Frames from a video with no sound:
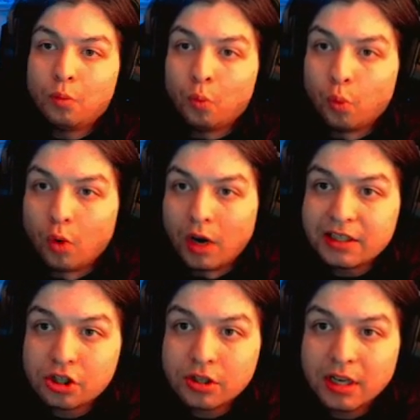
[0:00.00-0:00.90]

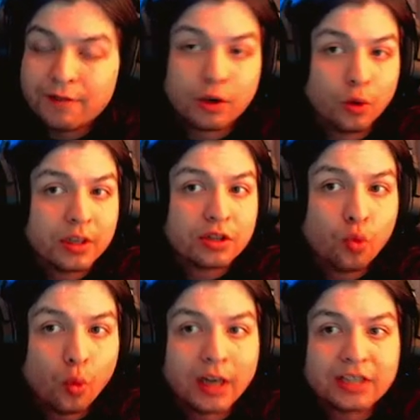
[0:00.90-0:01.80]
watch, if you're going to
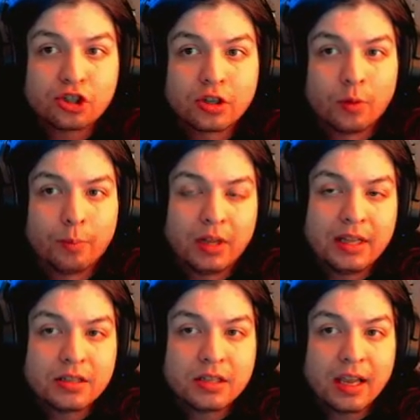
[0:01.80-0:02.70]
watch someone play
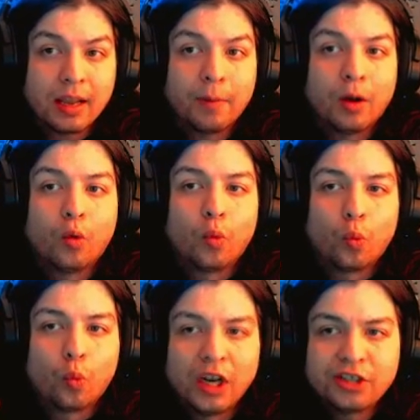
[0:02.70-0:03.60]
this game,
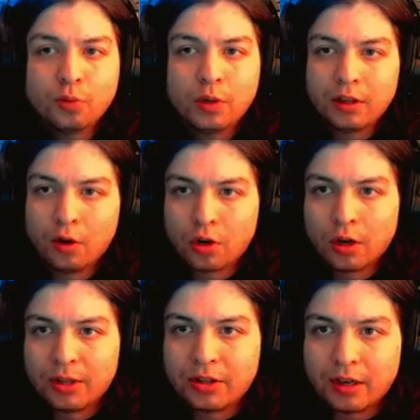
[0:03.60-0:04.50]
watch it with no
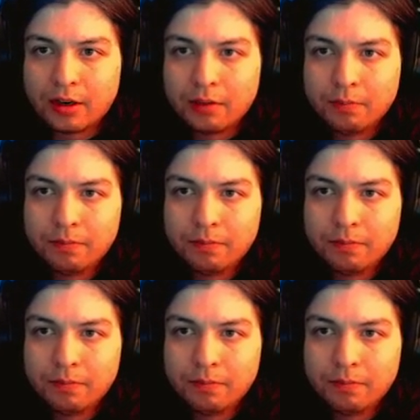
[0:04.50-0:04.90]
commentary.